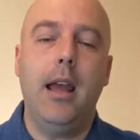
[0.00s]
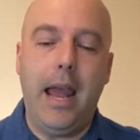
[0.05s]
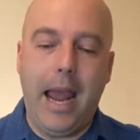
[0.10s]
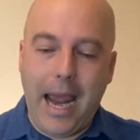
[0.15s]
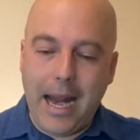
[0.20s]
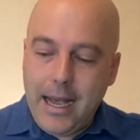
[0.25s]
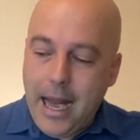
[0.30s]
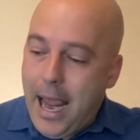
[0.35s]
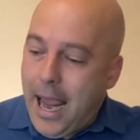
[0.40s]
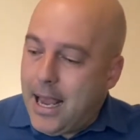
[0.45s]

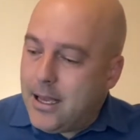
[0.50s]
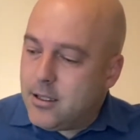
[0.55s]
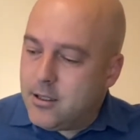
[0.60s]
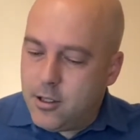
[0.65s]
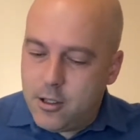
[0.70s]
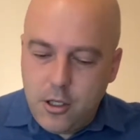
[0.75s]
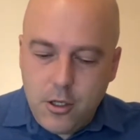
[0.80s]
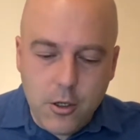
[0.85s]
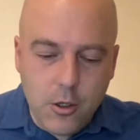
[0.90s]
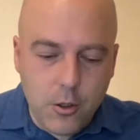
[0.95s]
And
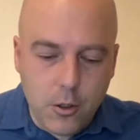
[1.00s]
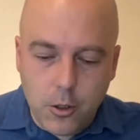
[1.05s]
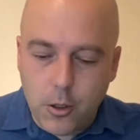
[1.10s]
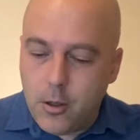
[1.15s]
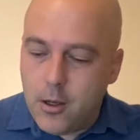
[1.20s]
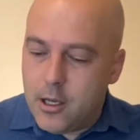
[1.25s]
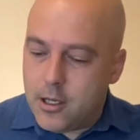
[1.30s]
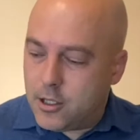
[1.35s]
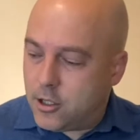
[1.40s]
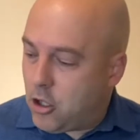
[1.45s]
as
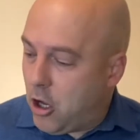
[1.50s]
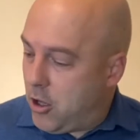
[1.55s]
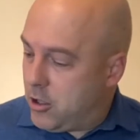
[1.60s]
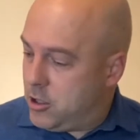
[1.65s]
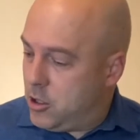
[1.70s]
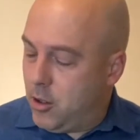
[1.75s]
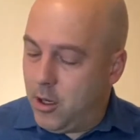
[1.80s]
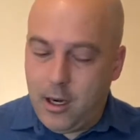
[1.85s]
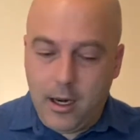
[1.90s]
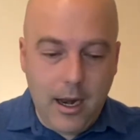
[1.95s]
you start
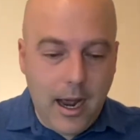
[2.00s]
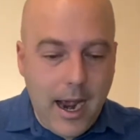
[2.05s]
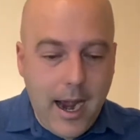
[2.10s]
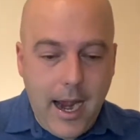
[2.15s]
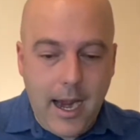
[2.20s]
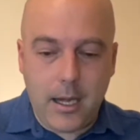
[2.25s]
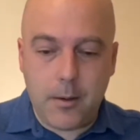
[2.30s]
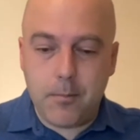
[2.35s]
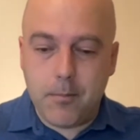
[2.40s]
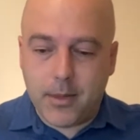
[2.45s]
to
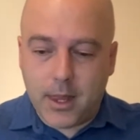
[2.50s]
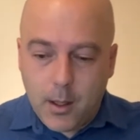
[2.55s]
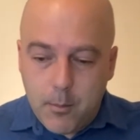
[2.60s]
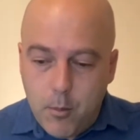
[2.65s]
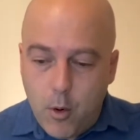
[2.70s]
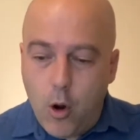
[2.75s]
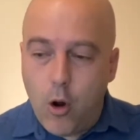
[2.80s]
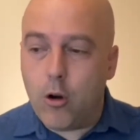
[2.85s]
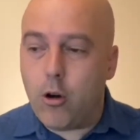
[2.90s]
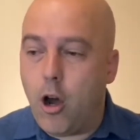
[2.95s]
align
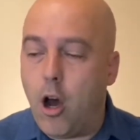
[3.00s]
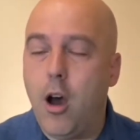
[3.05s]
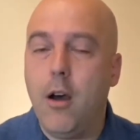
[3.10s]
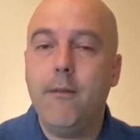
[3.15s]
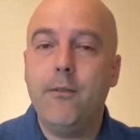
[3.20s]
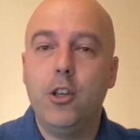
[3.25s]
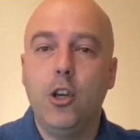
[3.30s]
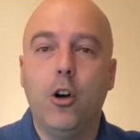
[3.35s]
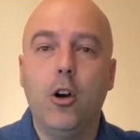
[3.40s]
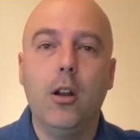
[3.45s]
more
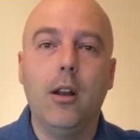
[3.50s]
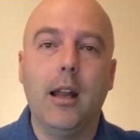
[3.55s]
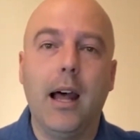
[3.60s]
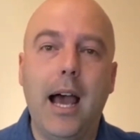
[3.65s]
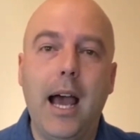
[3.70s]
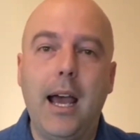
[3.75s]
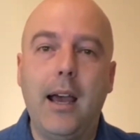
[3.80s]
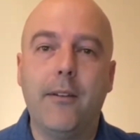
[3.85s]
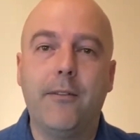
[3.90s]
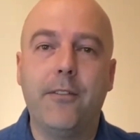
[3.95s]
of your
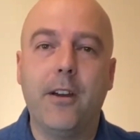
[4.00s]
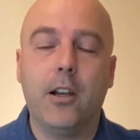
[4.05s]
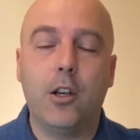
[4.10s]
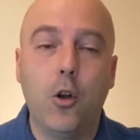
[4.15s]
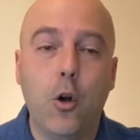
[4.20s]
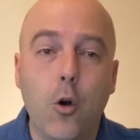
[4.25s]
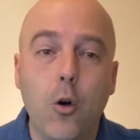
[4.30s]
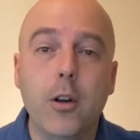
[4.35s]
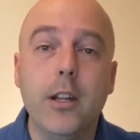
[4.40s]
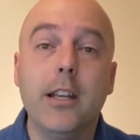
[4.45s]
life
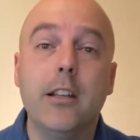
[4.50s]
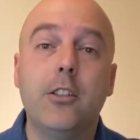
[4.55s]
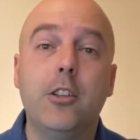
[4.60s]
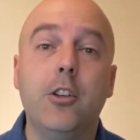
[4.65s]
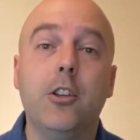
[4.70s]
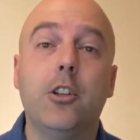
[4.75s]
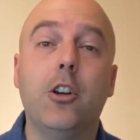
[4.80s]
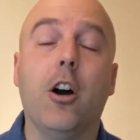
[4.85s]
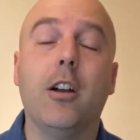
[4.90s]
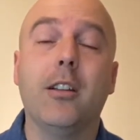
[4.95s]
according
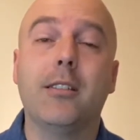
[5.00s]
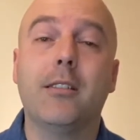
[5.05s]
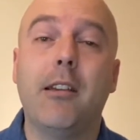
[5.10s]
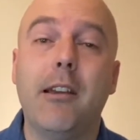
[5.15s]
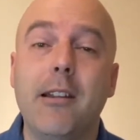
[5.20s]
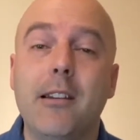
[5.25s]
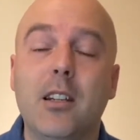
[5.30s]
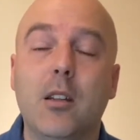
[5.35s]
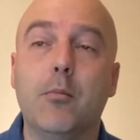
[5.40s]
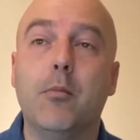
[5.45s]
to God's
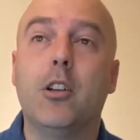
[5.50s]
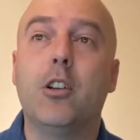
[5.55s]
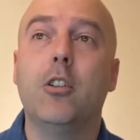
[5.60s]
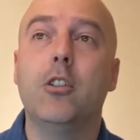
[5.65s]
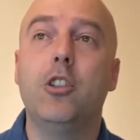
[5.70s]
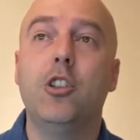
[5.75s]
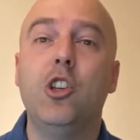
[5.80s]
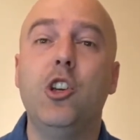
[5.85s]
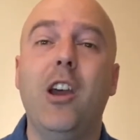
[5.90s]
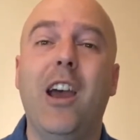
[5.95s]
kingdom,
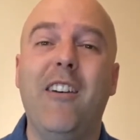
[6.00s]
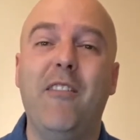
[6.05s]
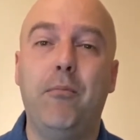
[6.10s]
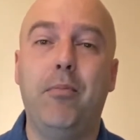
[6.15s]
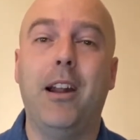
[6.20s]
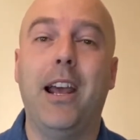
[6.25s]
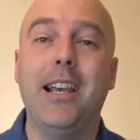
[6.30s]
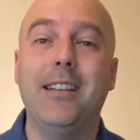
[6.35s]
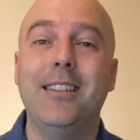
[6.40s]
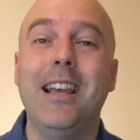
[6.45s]
because you have
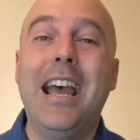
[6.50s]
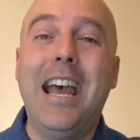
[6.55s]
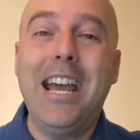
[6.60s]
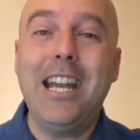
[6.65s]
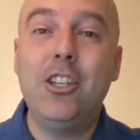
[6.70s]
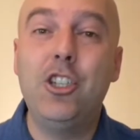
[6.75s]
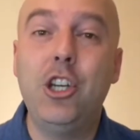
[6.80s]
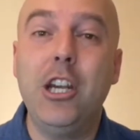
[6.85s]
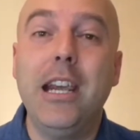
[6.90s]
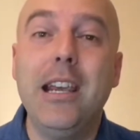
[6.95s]
placed
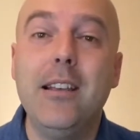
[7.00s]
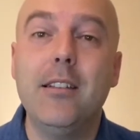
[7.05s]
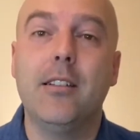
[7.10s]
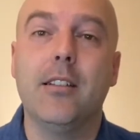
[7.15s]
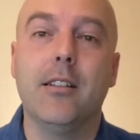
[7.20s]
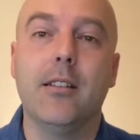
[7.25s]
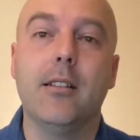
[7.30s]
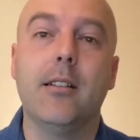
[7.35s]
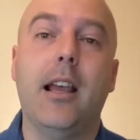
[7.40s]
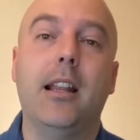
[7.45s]

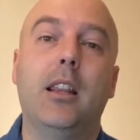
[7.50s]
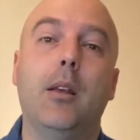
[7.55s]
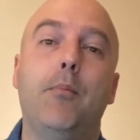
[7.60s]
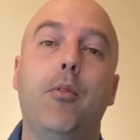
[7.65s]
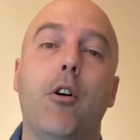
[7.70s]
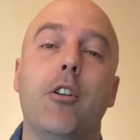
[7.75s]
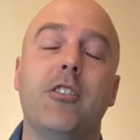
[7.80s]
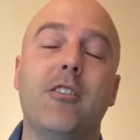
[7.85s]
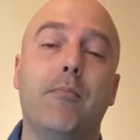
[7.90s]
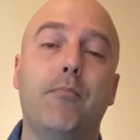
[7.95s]
Jesus at the
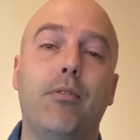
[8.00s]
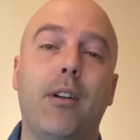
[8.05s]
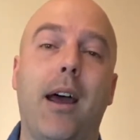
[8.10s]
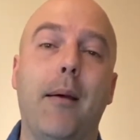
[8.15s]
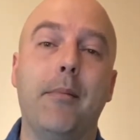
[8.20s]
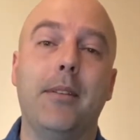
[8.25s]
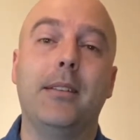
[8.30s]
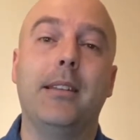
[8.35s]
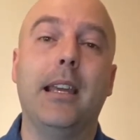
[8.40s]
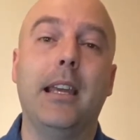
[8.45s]
point of
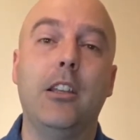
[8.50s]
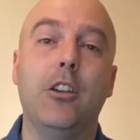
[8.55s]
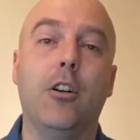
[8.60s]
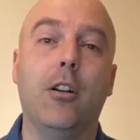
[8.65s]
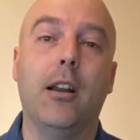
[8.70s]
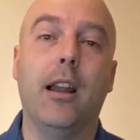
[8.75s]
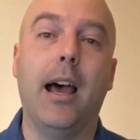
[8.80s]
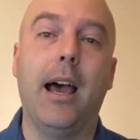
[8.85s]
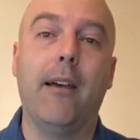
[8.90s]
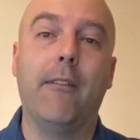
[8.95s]
primacy in
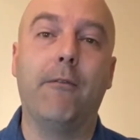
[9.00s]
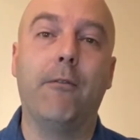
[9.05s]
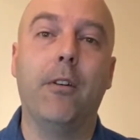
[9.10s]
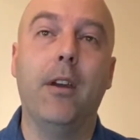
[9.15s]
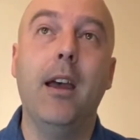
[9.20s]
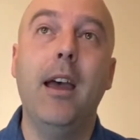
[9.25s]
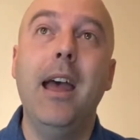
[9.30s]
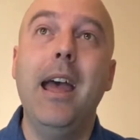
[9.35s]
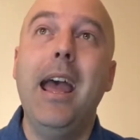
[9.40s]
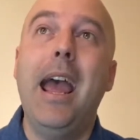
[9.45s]
your life,
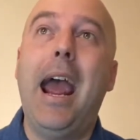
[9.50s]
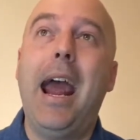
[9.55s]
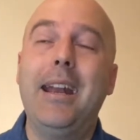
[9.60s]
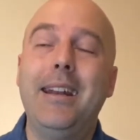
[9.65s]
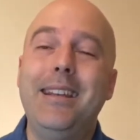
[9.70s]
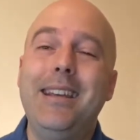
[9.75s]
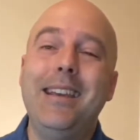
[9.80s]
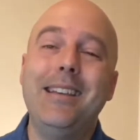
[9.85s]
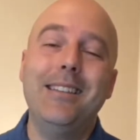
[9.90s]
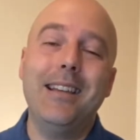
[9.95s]
and
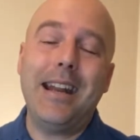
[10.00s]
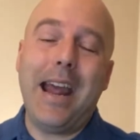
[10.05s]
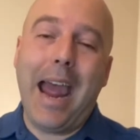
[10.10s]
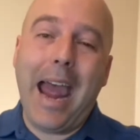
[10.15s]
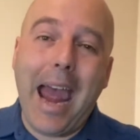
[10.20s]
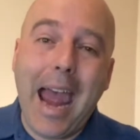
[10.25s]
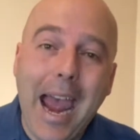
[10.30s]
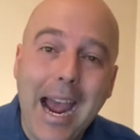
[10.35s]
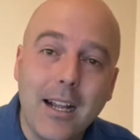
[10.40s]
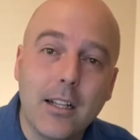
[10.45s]
He is an
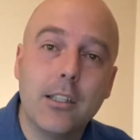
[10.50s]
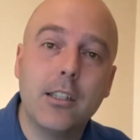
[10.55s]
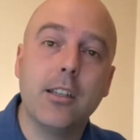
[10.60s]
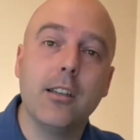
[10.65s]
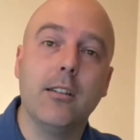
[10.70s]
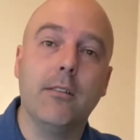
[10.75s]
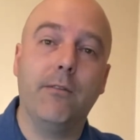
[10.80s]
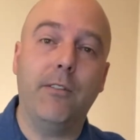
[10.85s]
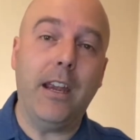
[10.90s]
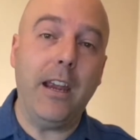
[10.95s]

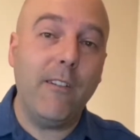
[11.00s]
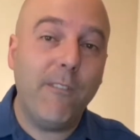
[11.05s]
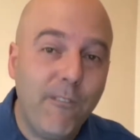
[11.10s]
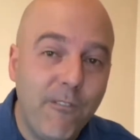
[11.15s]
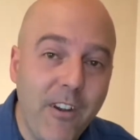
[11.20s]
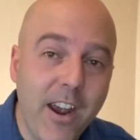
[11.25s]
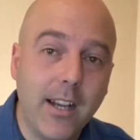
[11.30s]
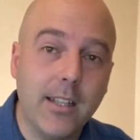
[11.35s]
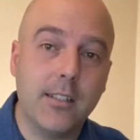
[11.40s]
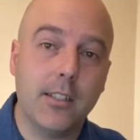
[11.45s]
active,
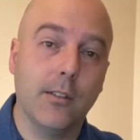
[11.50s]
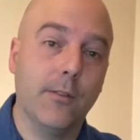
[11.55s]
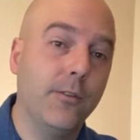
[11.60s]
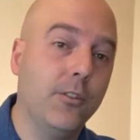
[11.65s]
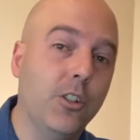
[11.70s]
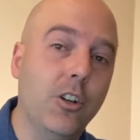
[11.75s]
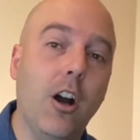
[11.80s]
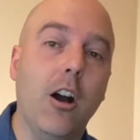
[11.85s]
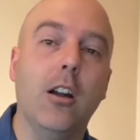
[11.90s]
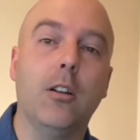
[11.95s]

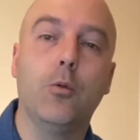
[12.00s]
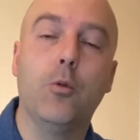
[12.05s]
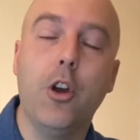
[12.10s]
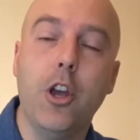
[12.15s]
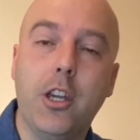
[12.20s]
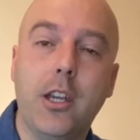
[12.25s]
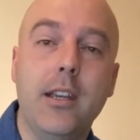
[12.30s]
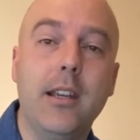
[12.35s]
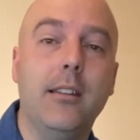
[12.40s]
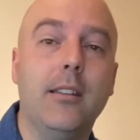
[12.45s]
effective God
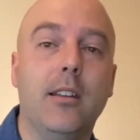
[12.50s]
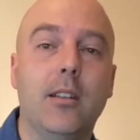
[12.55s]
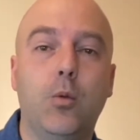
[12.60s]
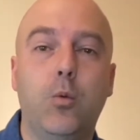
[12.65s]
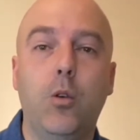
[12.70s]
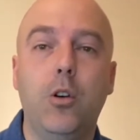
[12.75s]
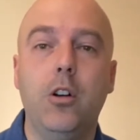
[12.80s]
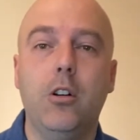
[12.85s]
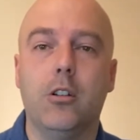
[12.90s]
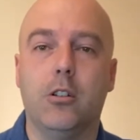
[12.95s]
working in this
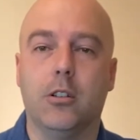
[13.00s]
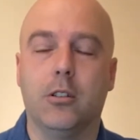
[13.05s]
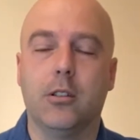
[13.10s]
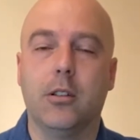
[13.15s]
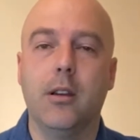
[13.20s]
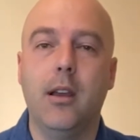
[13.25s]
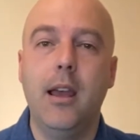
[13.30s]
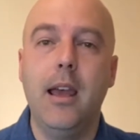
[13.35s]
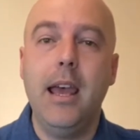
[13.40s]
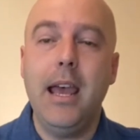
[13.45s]
world,
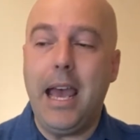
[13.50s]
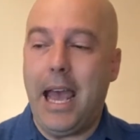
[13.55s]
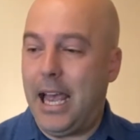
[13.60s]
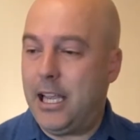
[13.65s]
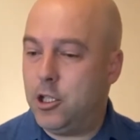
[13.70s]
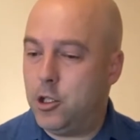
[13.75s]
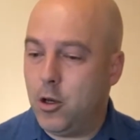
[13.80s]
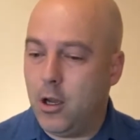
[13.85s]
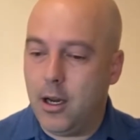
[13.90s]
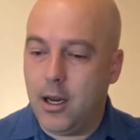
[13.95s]

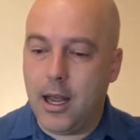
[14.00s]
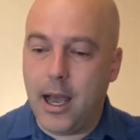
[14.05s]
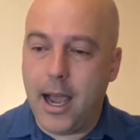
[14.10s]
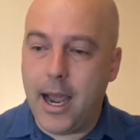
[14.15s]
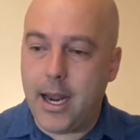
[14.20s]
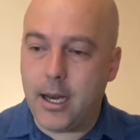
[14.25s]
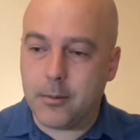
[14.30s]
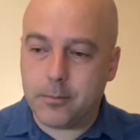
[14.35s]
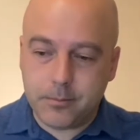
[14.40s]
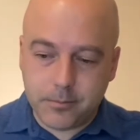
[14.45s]
as you
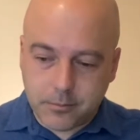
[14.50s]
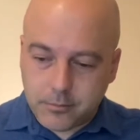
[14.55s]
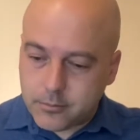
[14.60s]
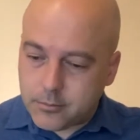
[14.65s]
align